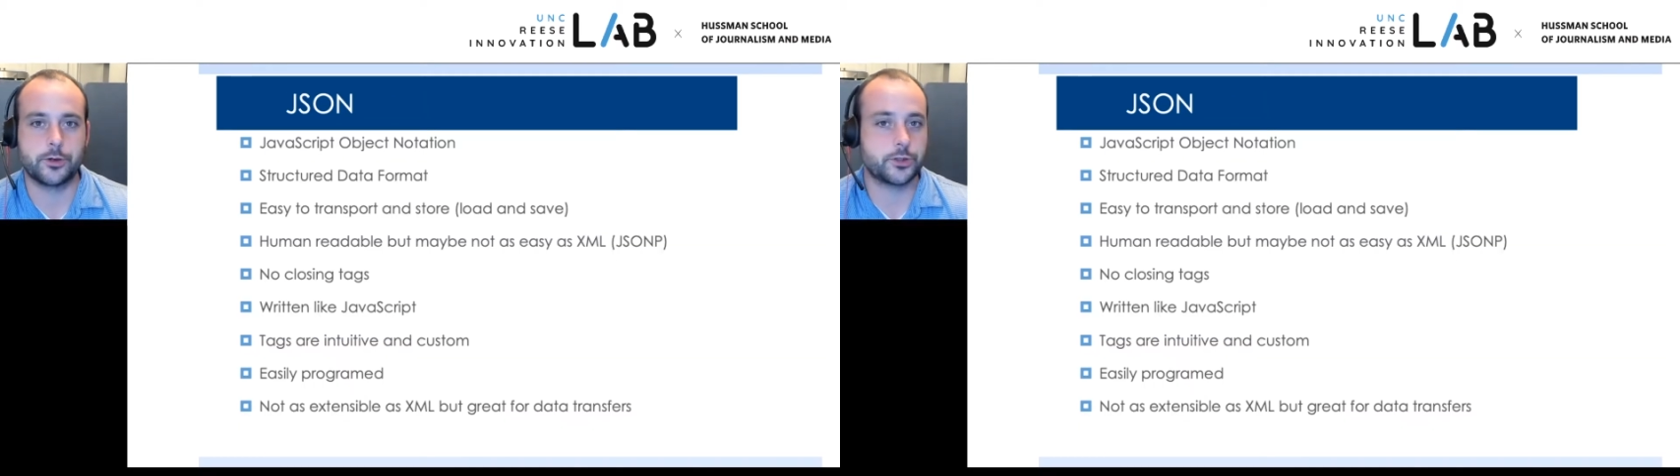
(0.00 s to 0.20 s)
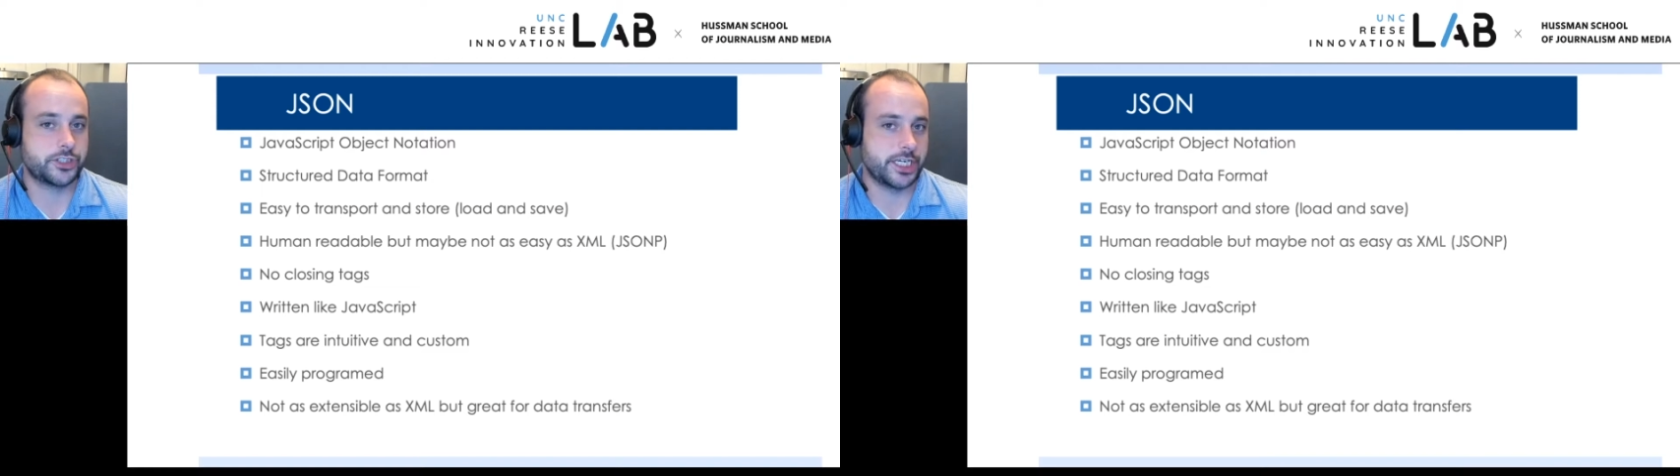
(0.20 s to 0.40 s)

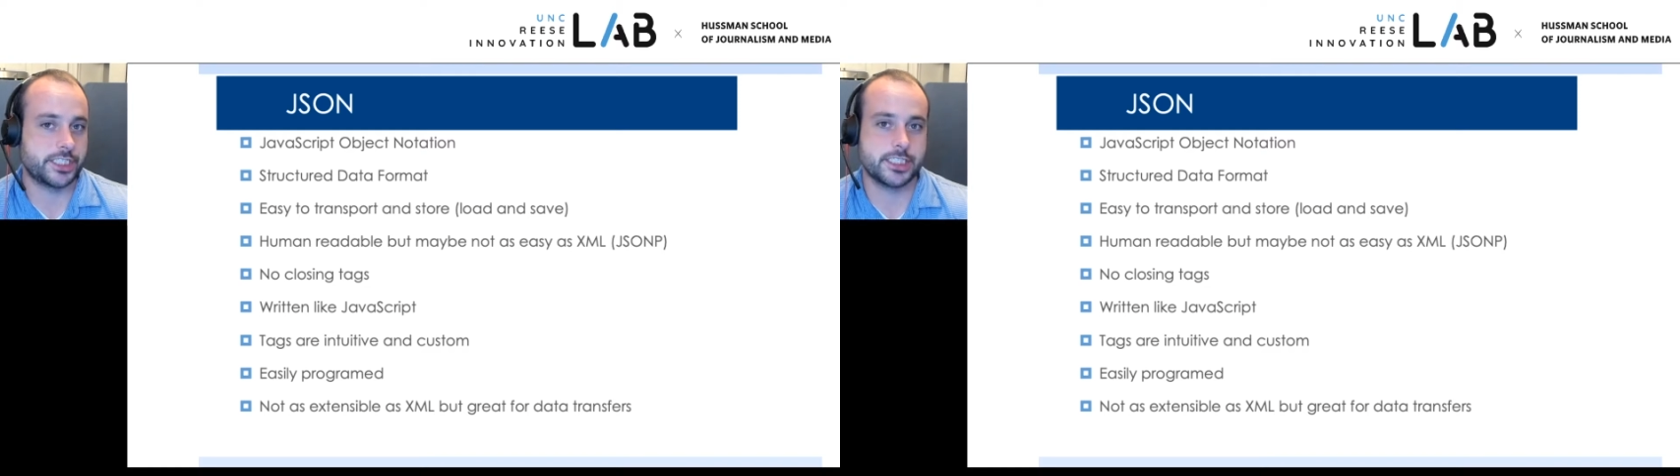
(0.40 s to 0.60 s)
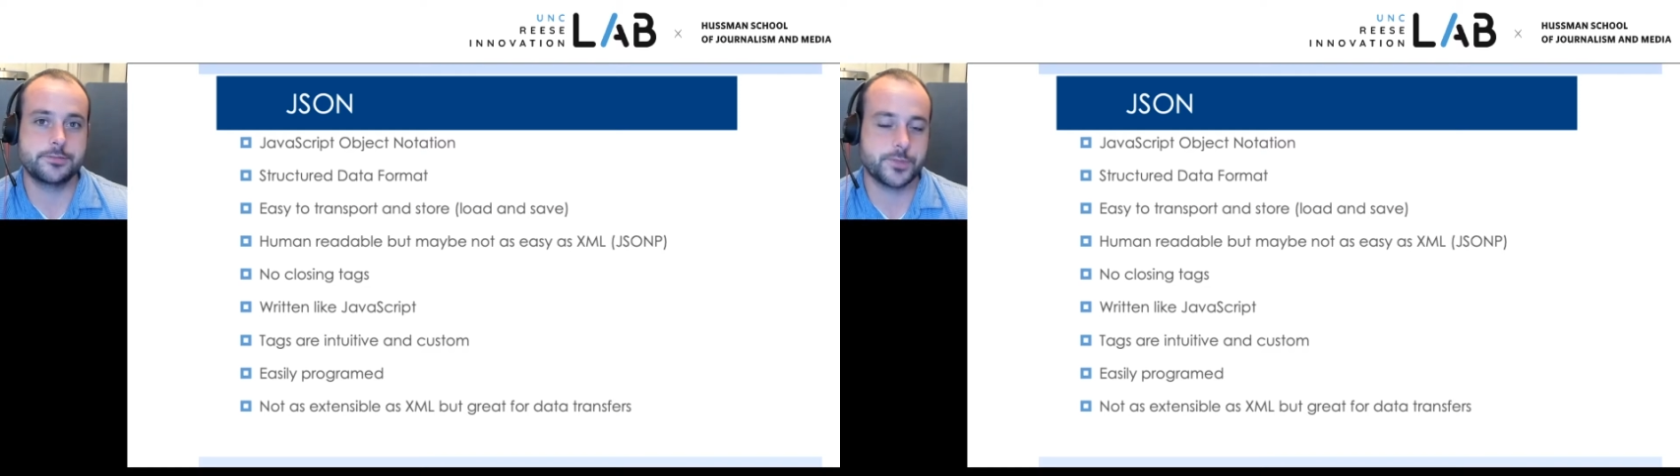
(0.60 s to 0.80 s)
or
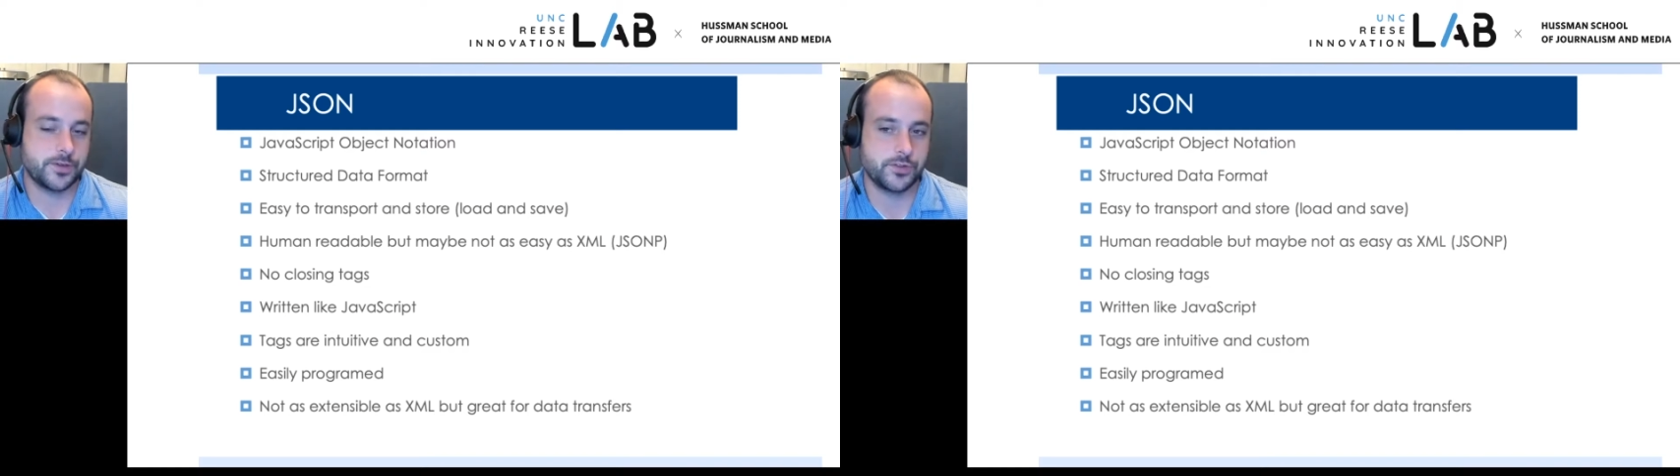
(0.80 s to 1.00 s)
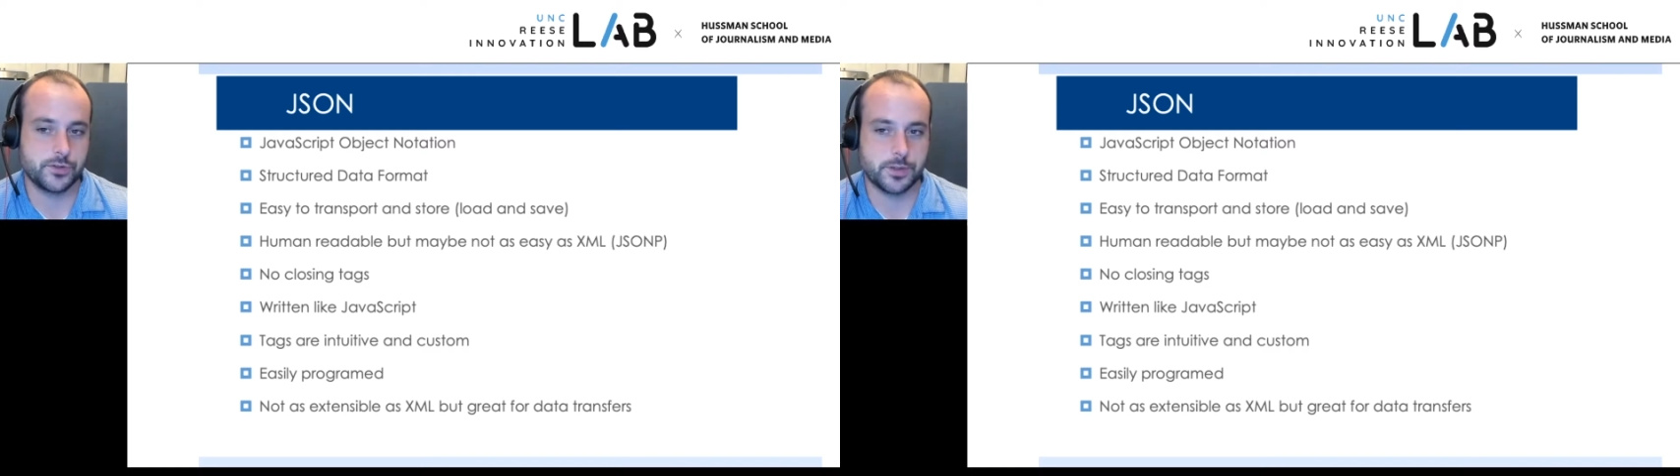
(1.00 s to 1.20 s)
JSON
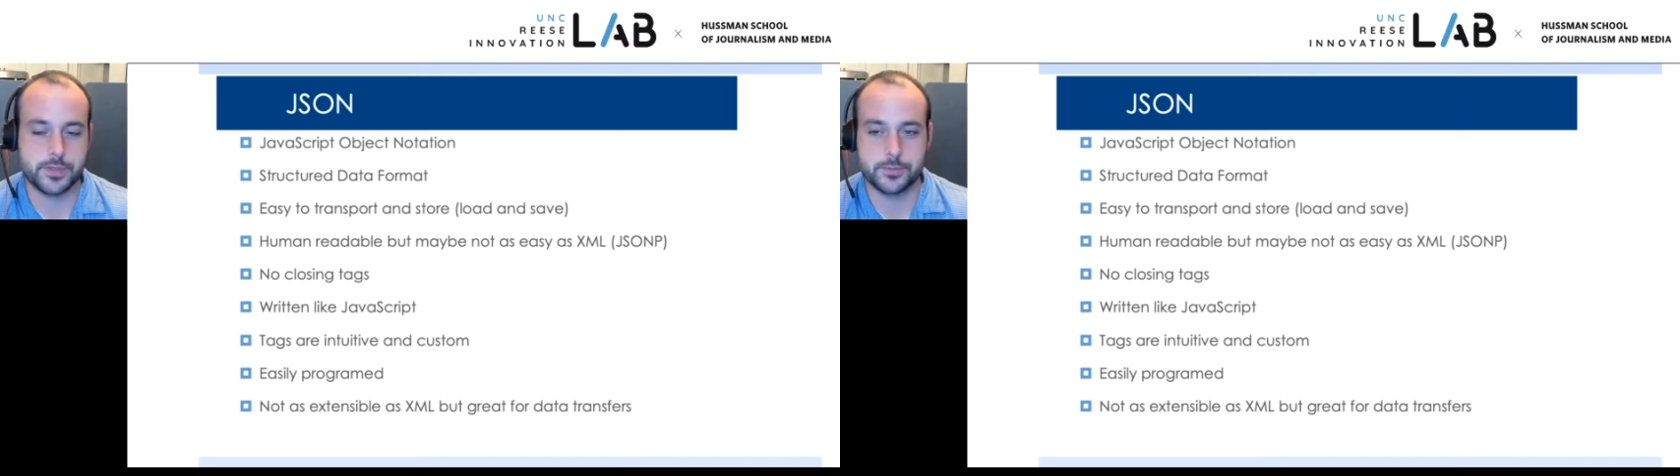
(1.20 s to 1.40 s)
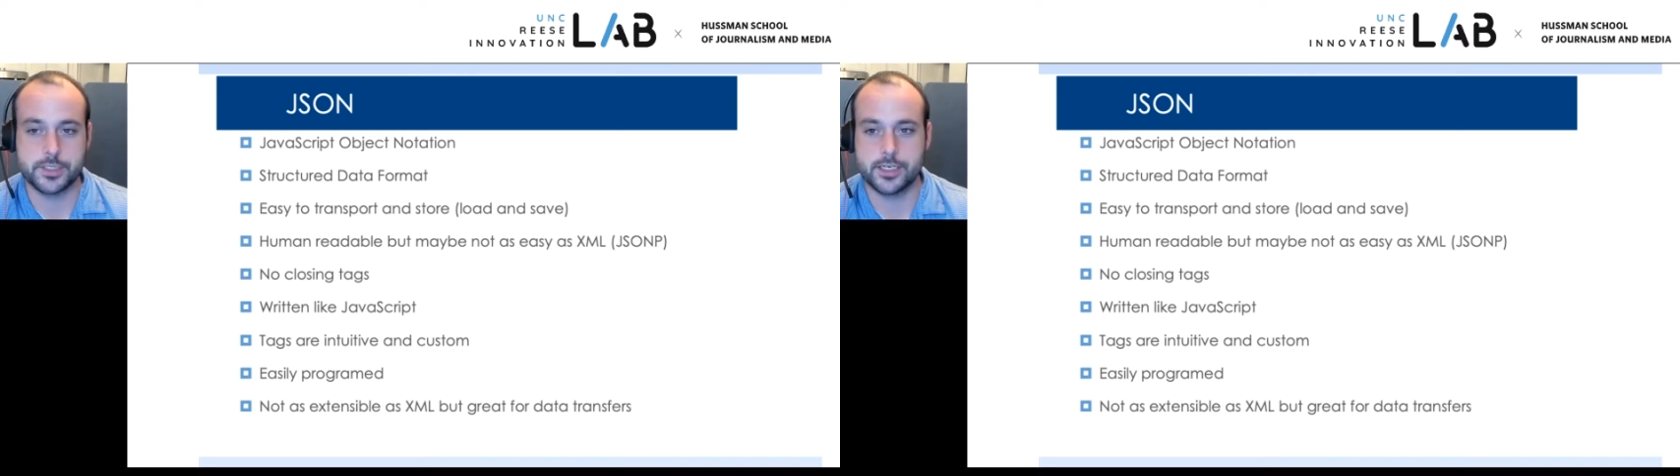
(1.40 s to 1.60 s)
if you
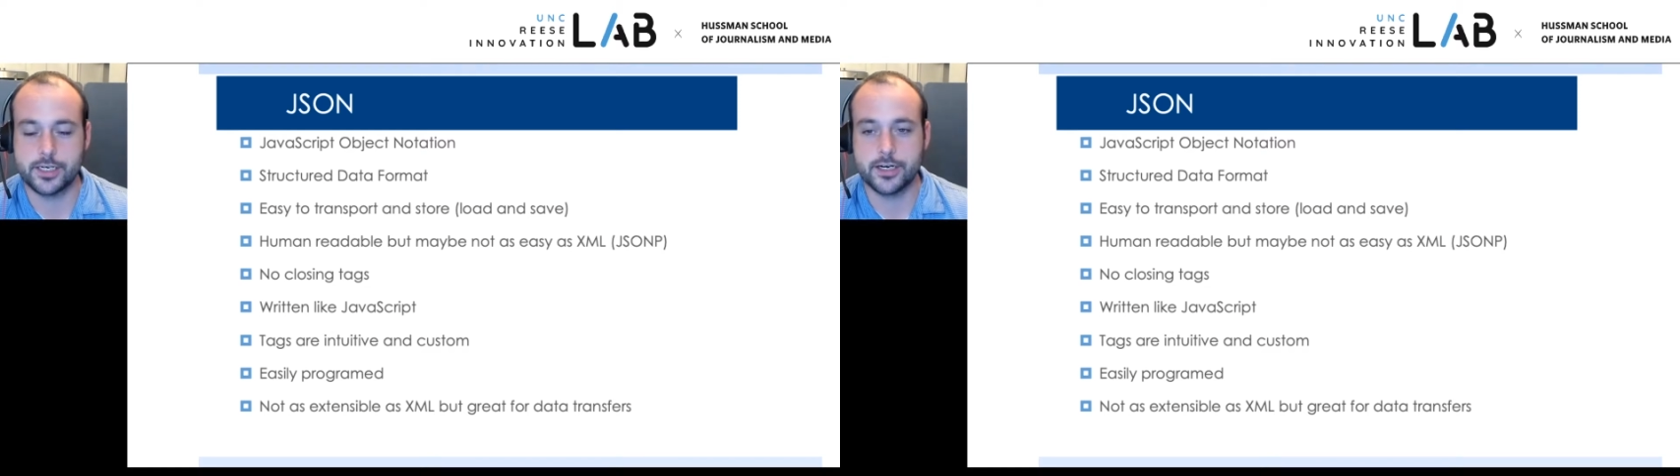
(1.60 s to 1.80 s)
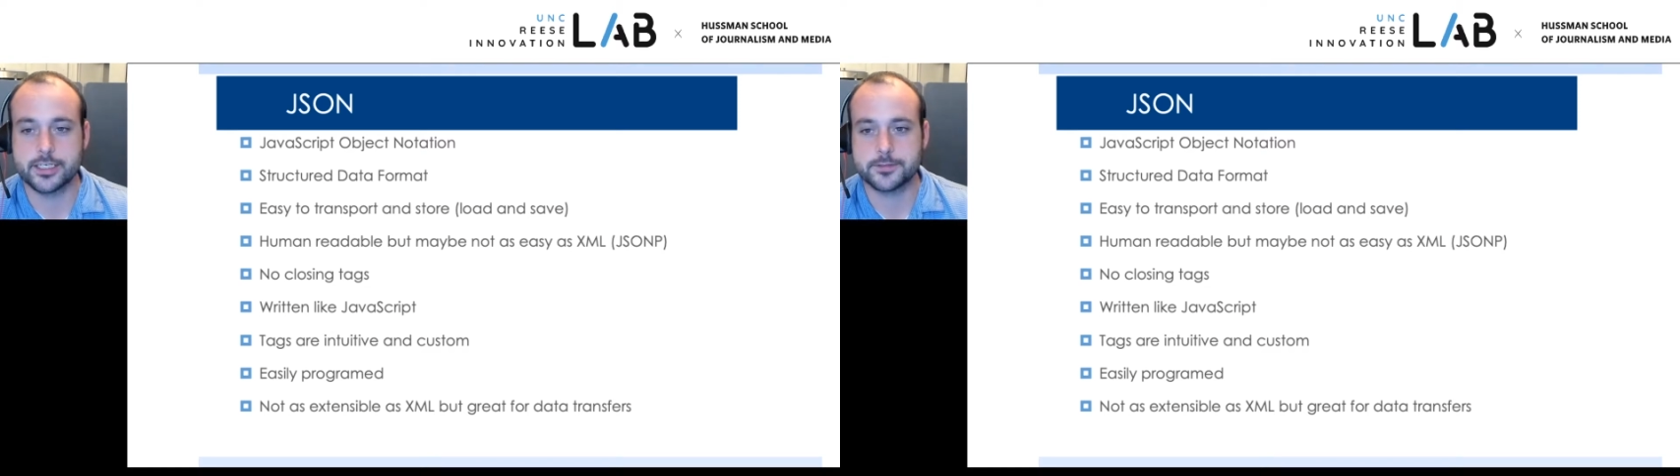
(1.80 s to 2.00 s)
sometimes
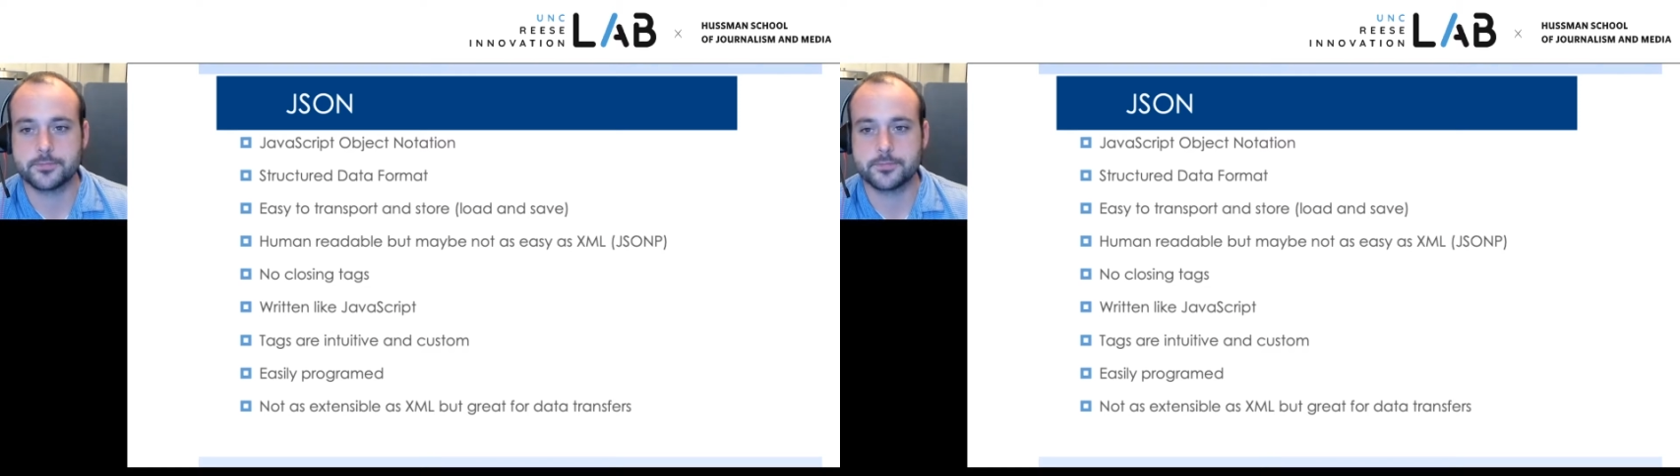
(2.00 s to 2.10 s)
hear it.